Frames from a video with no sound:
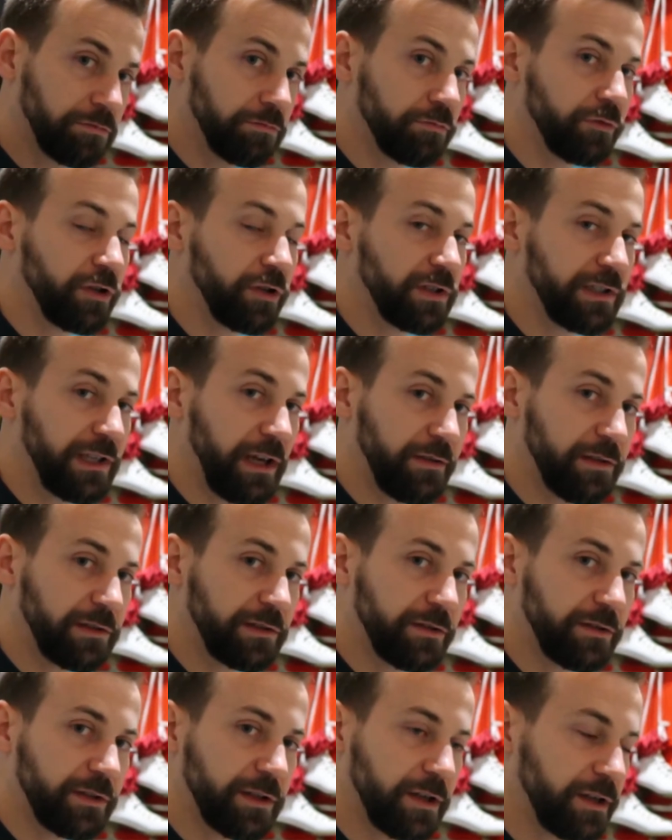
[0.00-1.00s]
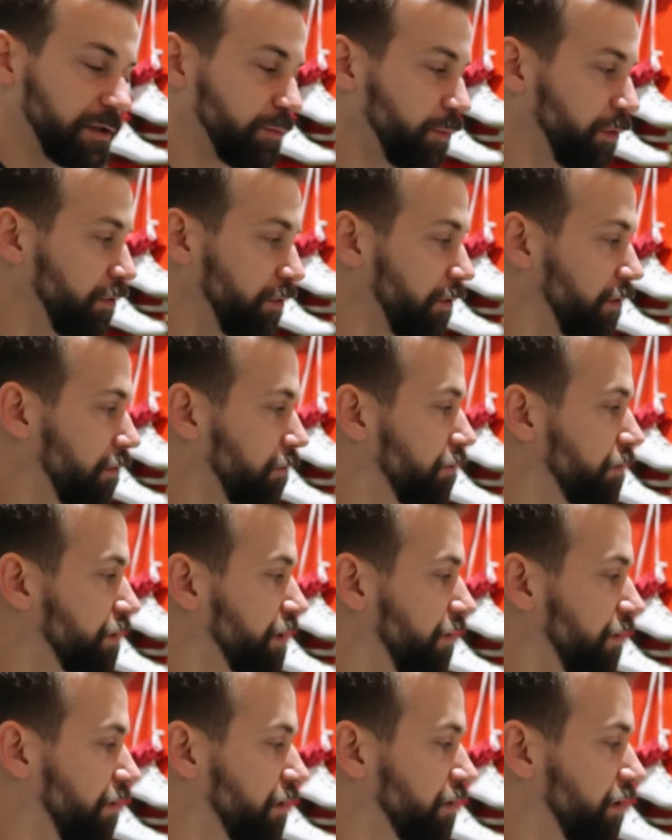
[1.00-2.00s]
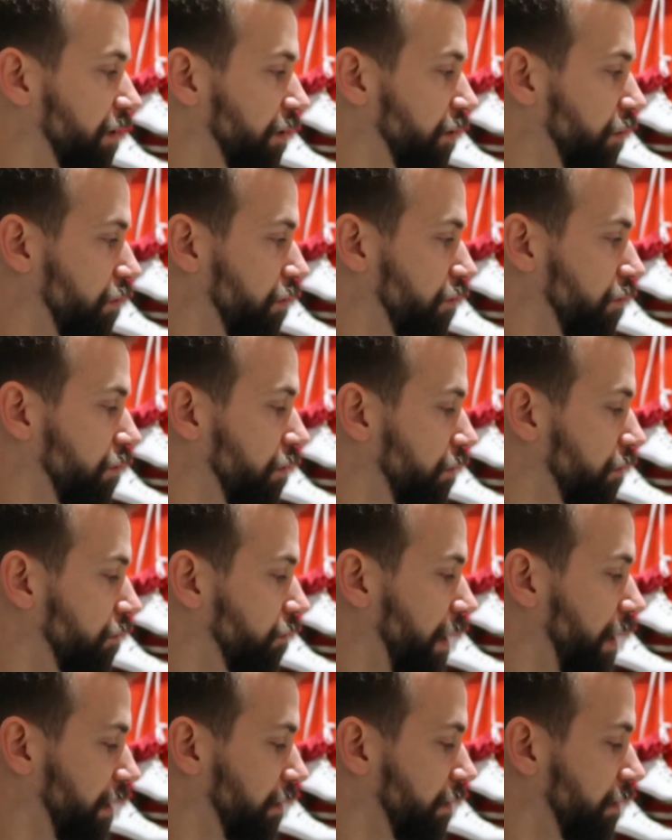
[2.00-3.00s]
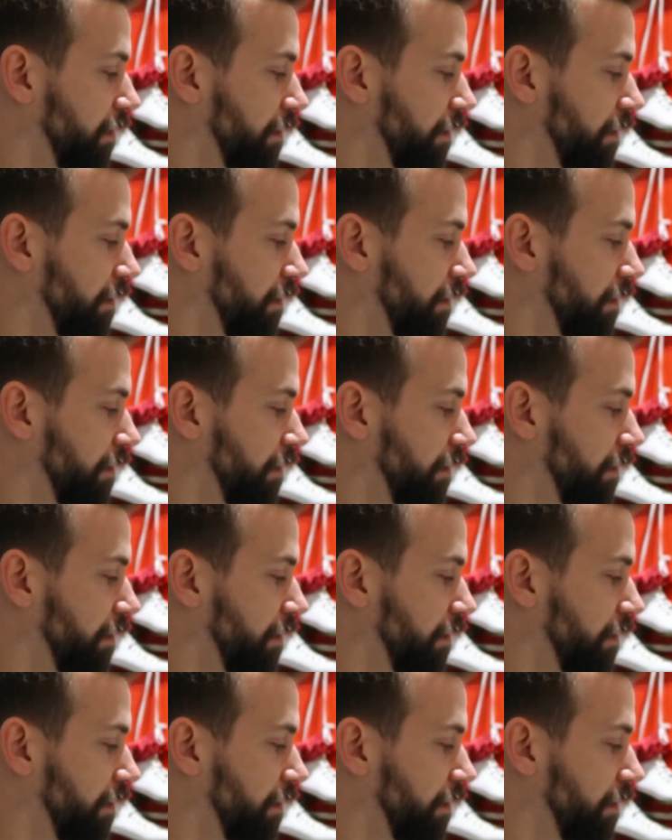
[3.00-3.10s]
We're gonna see how this looks on a spoon, see if it's gonna go well.